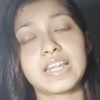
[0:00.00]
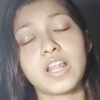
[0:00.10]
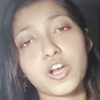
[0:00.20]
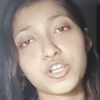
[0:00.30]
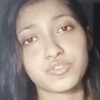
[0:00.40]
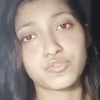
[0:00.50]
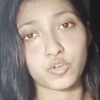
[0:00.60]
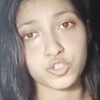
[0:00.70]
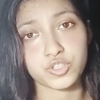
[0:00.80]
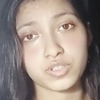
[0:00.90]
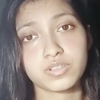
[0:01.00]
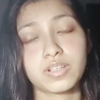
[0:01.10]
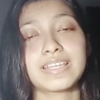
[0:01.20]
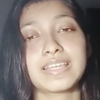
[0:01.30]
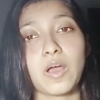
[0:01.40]
enlarged
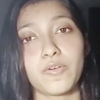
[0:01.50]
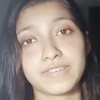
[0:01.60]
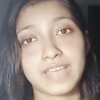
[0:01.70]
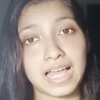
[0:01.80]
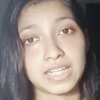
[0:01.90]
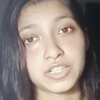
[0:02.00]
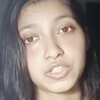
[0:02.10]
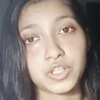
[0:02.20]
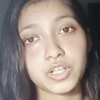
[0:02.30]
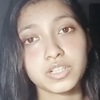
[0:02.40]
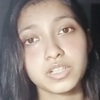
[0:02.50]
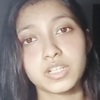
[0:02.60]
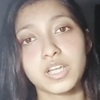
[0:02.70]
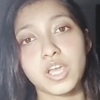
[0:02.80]
version of calendar